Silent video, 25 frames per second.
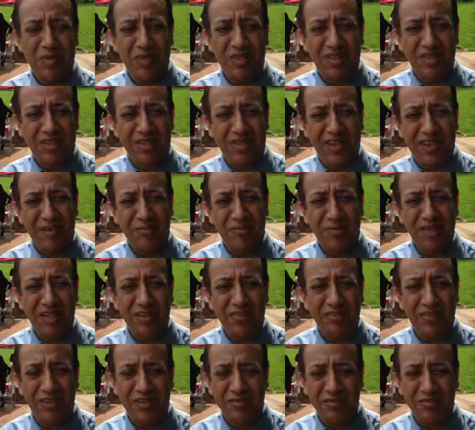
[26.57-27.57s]
but I
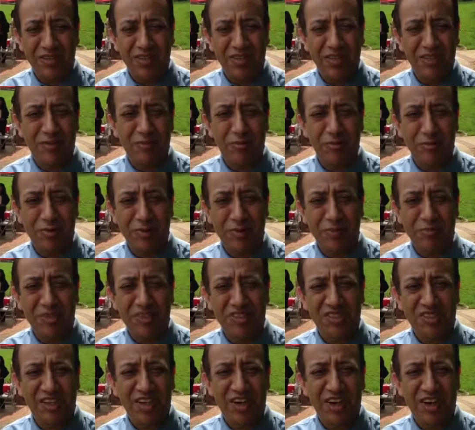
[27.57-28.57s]
believe the figure will be
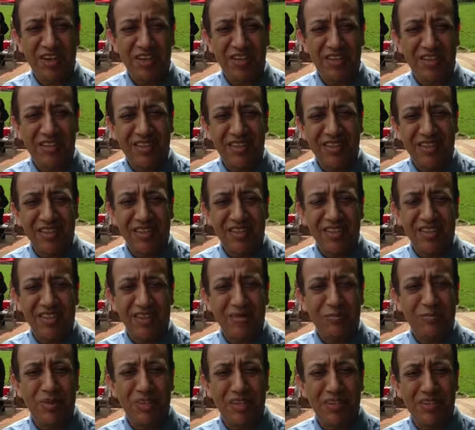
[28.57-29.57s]
much higher.
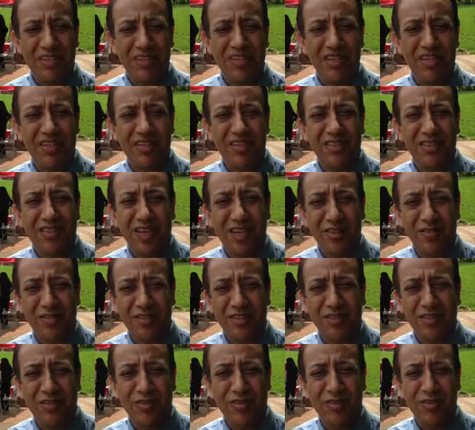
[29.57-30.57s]
There have been
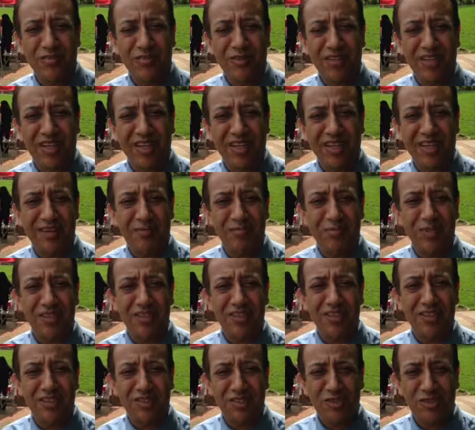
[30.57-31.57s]
300,000 homes that have
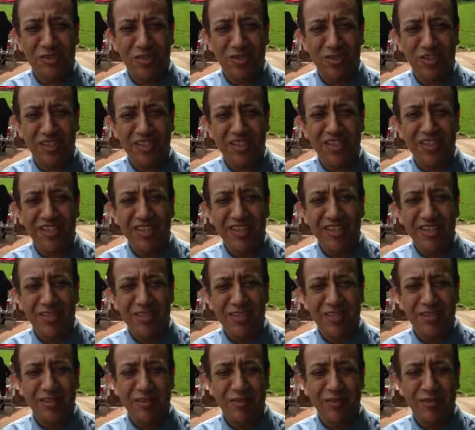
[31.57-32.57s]
been destroyed.
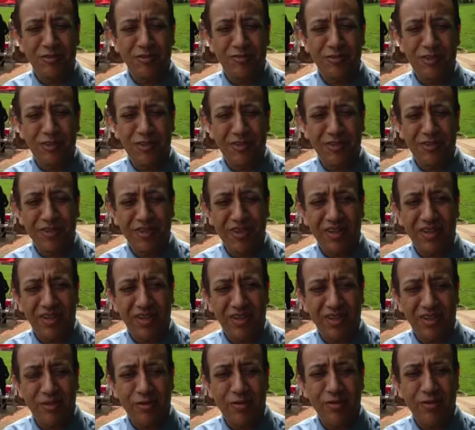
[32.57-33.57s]
So we,
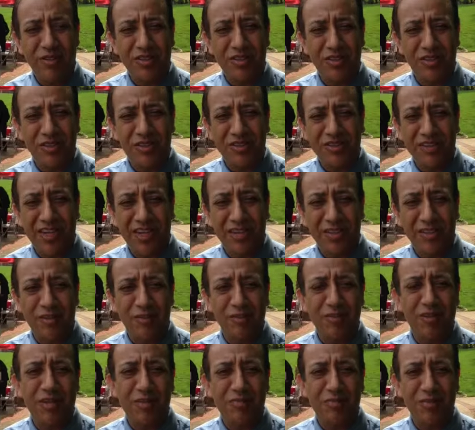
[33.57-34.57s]
the goal is to try to
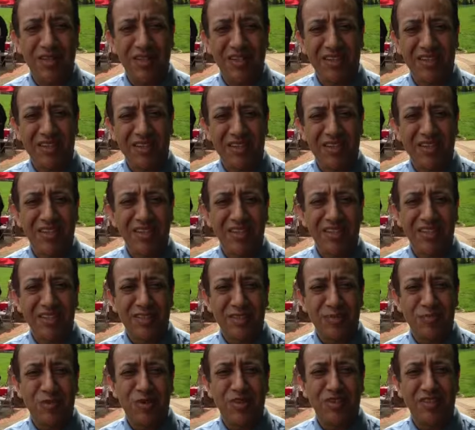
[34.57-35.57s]
go and make a
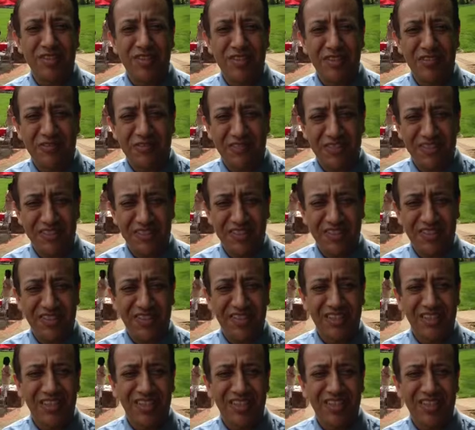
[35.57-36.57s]
small
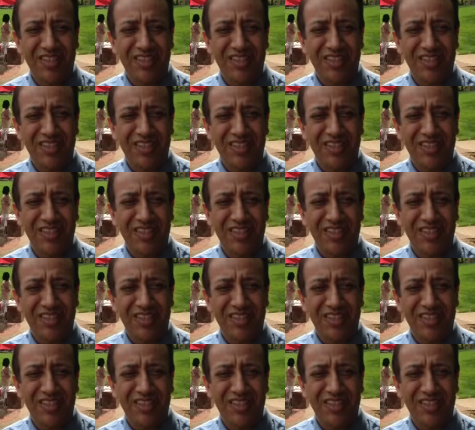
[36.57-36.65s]
difference.